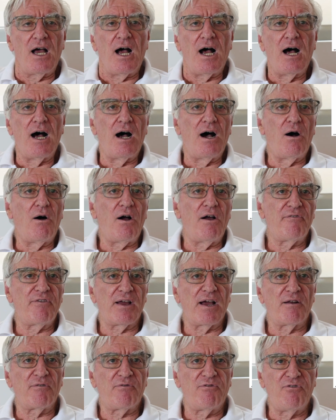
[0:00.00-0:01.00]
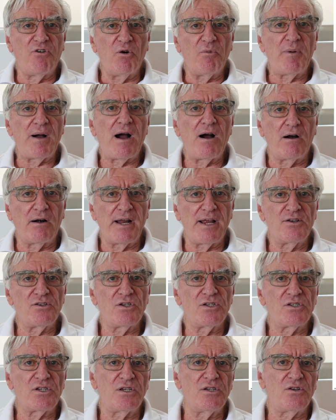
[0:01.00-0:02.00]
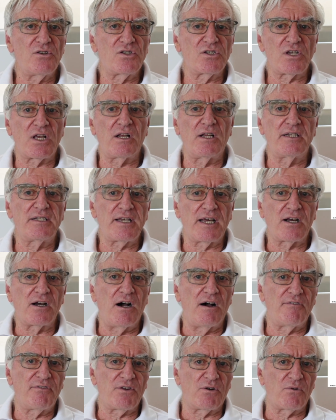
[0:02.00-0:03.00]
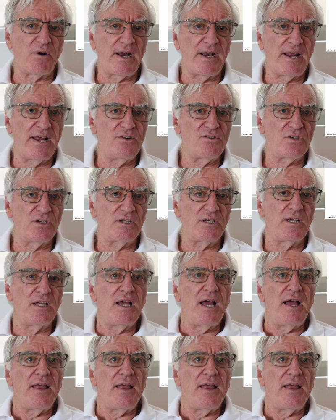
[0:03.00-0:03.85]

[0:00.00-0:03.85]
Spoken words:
if you got full power in engines and you suddenly take off the right engine,